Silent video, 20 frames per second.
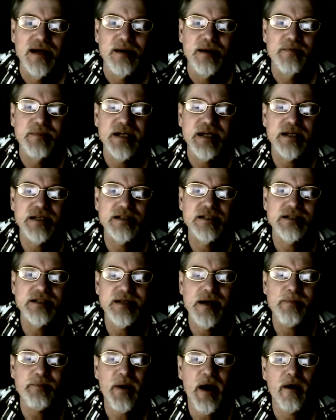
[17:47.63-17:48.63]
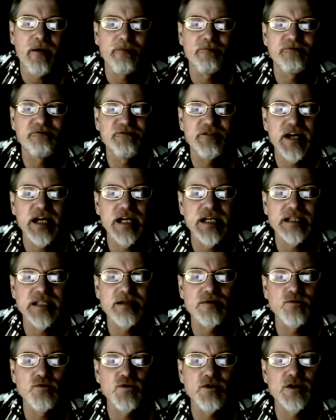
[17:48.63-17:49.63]
and begin to step out in faith
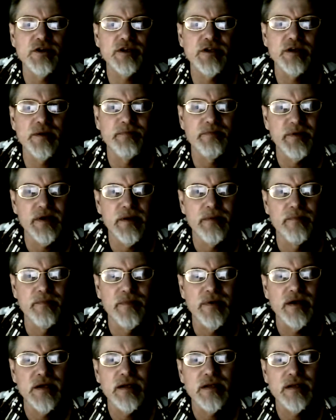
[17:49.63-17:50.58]
and worship Him.